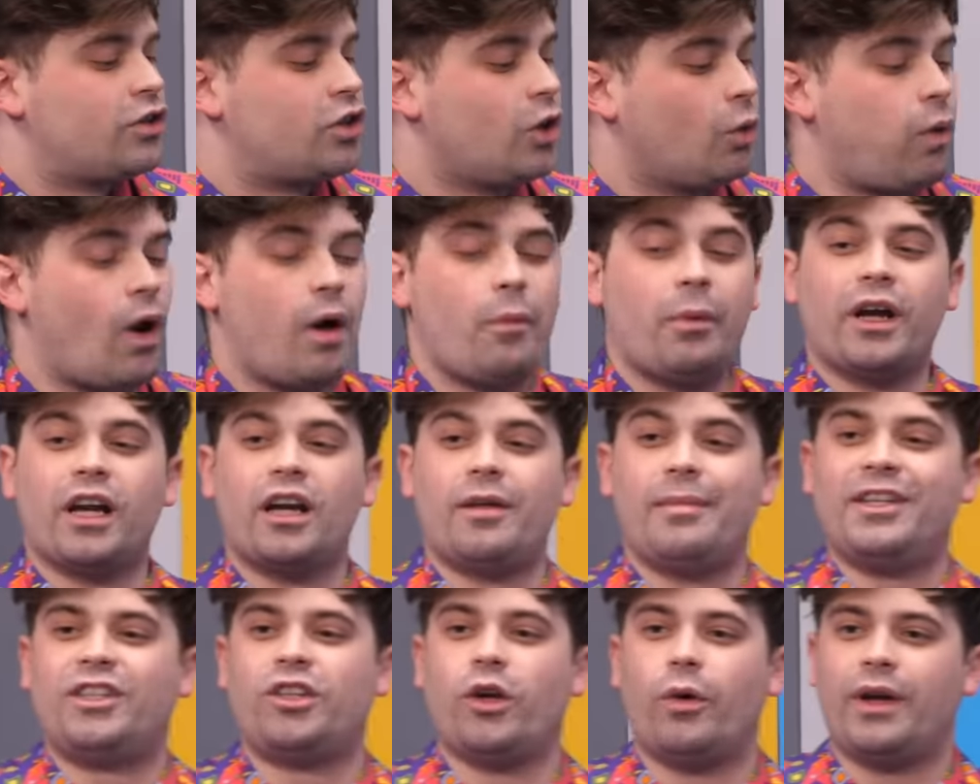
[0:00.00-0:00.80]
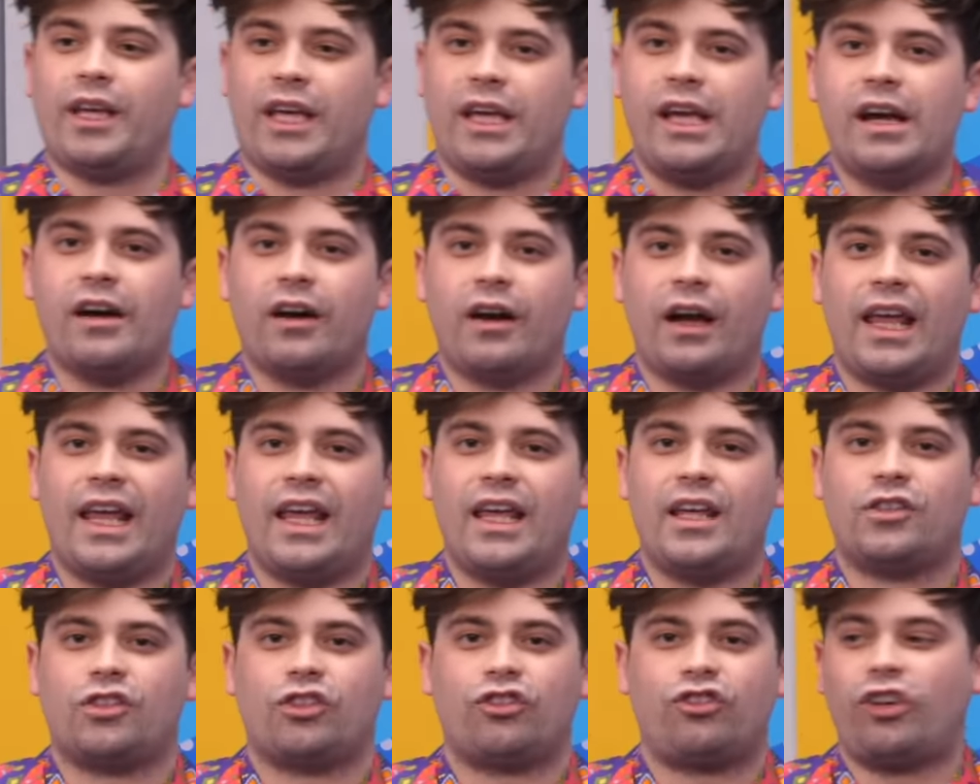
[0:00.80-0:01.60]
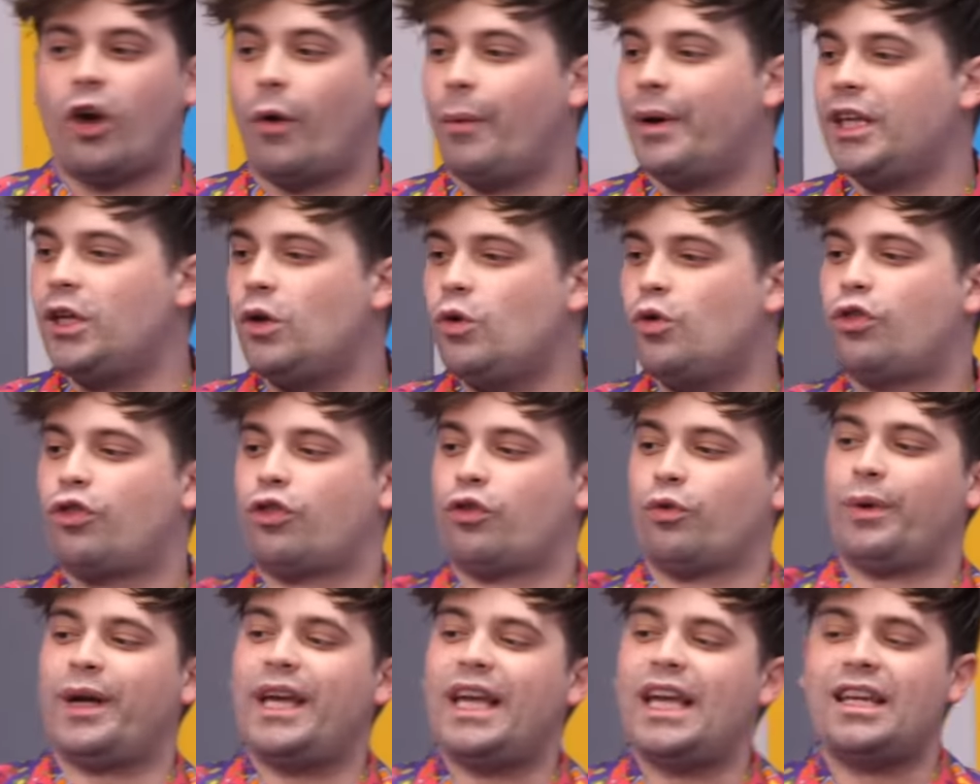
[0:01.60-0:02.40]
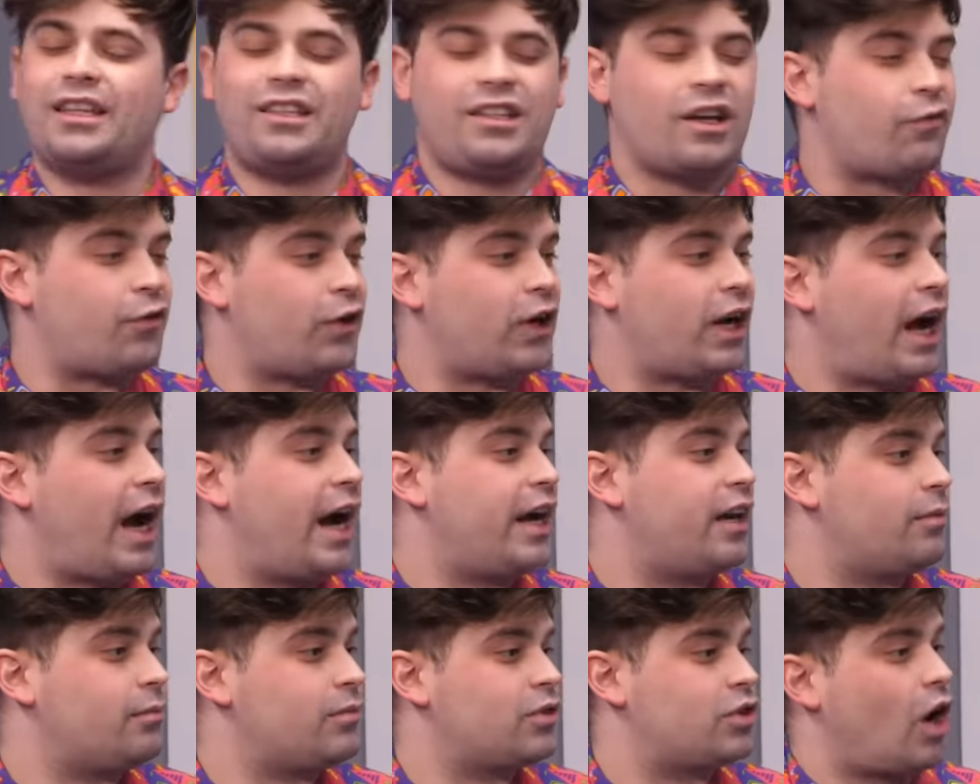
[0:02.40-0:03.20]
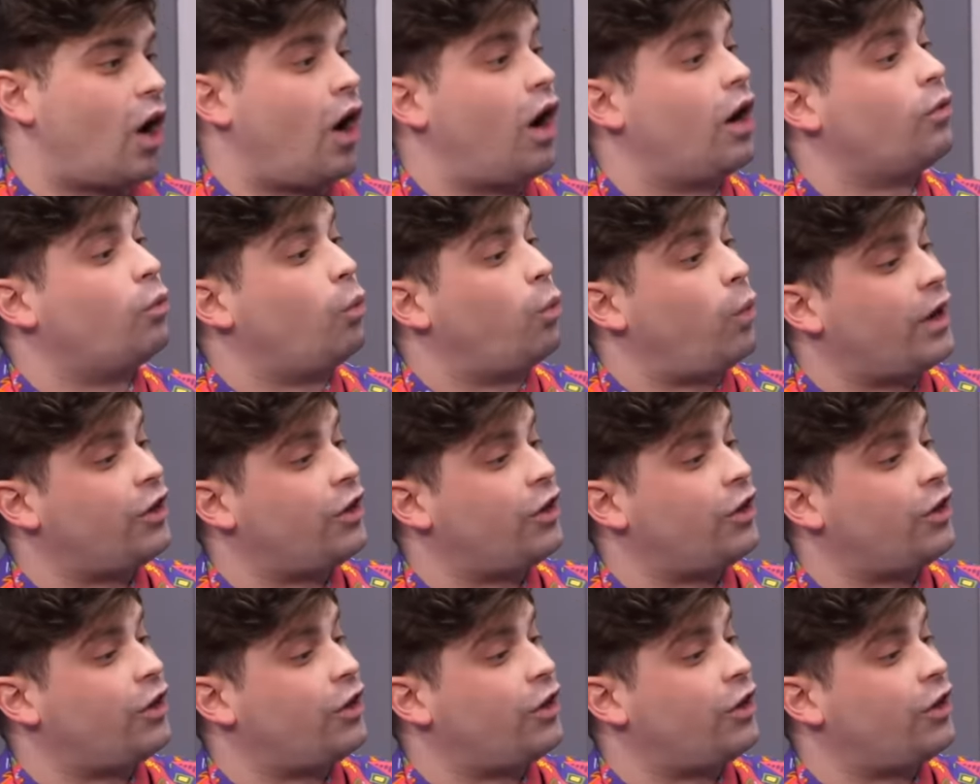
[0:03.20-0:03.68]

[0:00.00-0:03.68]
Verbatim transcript: So what we're gonna be doing here is showing you three different items on